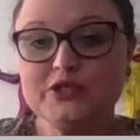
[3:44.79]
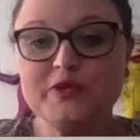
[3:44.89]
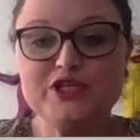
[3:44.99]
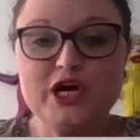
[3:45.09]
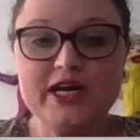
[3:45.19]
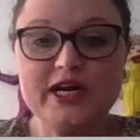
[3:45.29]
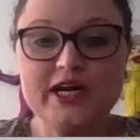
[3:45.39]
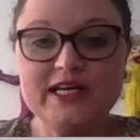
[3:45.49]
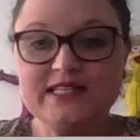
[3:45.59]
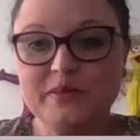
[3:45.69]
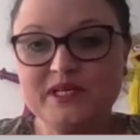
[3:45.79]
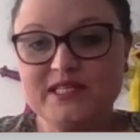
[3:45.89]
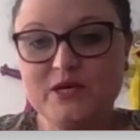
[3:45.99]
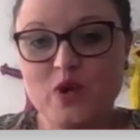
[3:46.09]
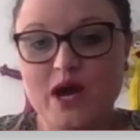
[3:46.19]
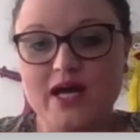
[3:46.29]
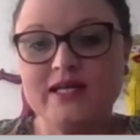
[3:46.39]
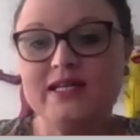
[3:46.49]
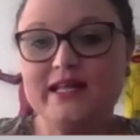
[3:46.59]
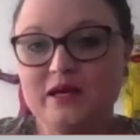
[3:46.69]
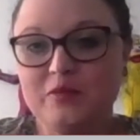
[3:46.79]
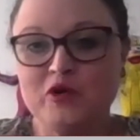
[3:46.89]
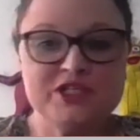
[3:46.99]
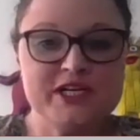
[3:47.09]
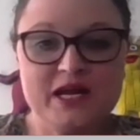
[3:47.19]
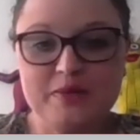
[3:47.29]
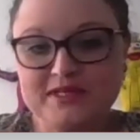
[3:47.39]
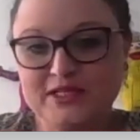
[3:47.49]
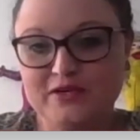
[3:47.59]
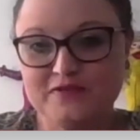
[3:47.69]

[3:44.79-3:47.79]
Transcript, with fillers: switch on SABC One and let them watch an episode of